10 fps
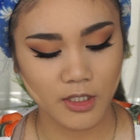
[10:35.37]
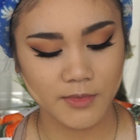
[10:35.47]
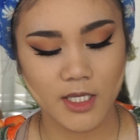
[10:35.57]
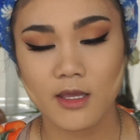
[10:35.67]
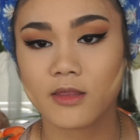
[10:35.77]

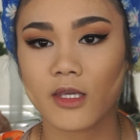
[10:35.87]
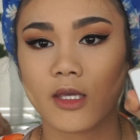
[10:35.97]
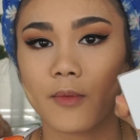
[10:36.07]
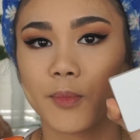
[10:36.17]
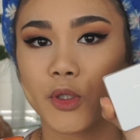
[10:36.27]
I'm taking
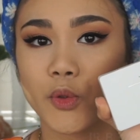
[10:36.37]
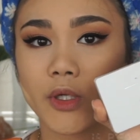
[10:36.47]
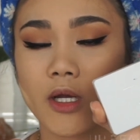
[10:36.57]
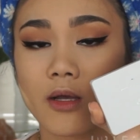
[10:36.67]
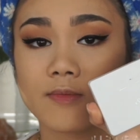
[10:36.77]
the
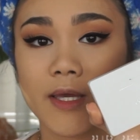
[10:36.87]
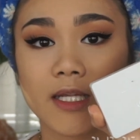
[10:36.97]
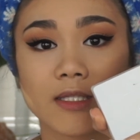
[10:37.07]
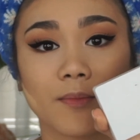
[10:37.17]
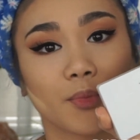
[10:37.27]
Pure
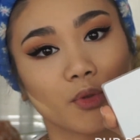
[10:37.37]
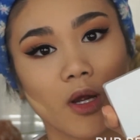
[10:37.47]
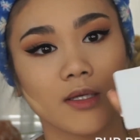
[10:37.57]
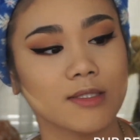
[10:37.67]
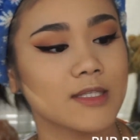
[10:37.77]
Cosmetics
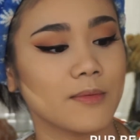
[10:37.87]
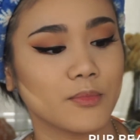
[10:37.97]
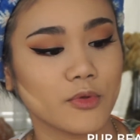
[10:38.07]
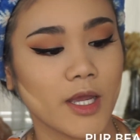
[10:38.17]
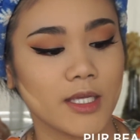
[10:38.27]
Bronze and
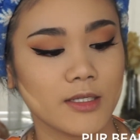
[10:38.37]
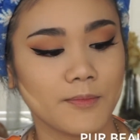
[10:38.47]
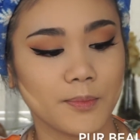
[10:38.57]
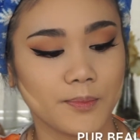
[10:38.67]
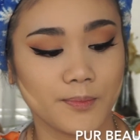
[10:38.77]

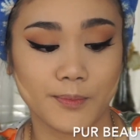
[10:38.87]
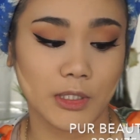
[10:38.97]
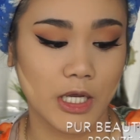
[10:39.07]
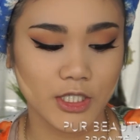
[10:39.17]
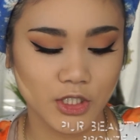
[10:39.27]
Brighten
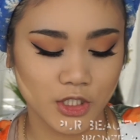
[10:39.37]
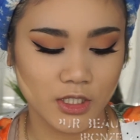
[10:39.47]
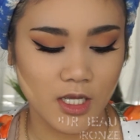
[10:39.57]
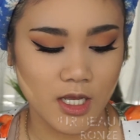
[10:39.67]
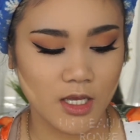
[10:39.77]

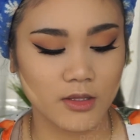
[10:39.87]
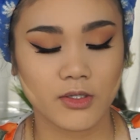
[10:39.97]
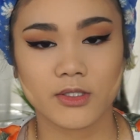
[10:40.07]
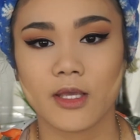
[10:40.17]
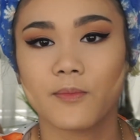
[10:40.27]
blush.
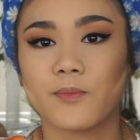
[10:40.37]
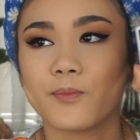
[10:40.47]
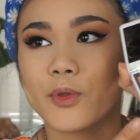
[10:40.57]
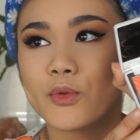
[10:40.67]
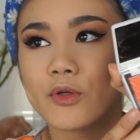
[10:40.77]
There's a
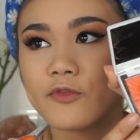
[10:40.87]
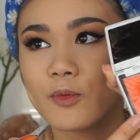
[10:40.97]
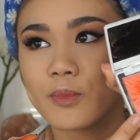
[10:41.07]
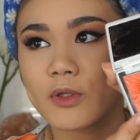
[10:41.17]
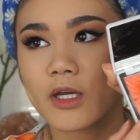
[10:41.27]

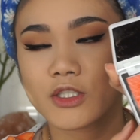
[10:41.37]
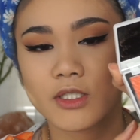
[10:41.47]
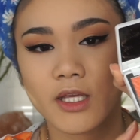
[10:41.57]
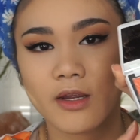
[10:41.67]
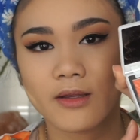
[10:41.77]
beautiful blush
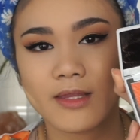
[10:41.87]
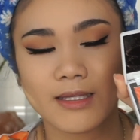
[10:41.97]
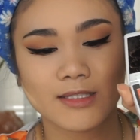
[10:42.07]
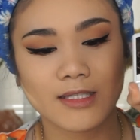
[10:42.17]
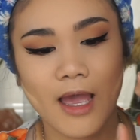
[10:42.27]
in here
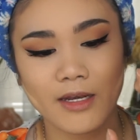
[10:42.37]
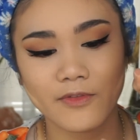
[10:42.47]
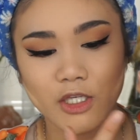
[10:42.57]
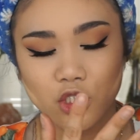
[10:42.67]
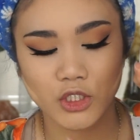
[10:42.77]
that's kind
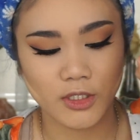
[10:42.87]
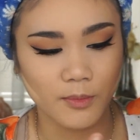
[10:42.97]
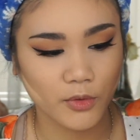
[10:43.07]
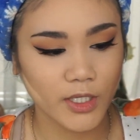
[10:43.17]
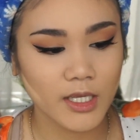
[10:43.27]
of like
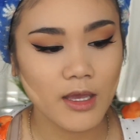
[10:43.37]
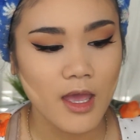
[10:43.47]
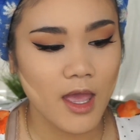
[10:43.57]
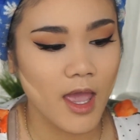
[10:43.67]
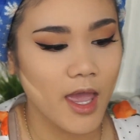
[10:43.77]
shimmery,
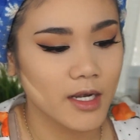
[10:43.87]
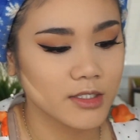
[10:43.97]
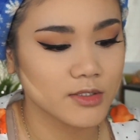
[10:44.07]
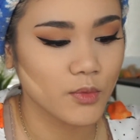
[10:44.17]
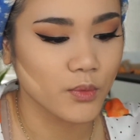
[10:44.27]
and
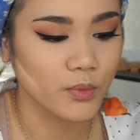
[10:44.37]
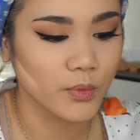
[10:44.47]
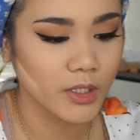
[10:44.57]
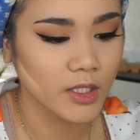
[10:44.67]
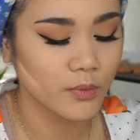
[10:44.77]
it's
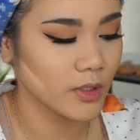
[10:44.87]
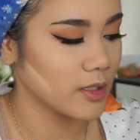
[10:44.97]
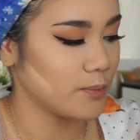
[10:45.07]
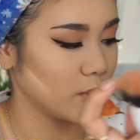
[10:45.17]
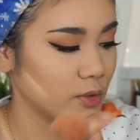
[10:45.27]
really,
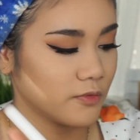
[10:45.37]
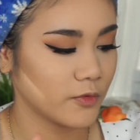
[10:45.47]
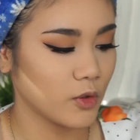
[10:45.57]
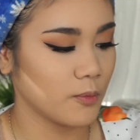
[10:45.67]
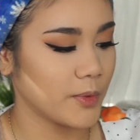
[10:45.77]
really
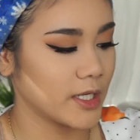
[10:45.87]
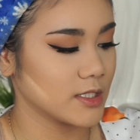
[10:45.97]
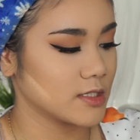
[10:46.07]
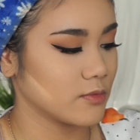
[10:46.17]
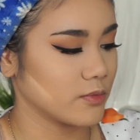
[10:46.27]
beautiful, but
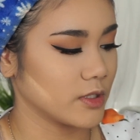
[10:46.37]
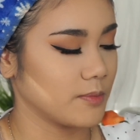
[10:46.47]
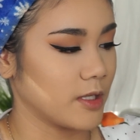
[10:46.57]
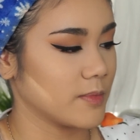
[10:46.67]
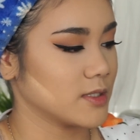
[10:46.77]
it's really
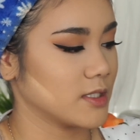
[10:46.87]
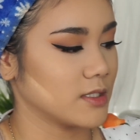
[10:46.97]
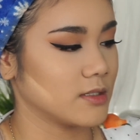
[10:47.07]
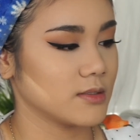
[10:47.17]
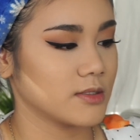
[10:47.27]
pigmented.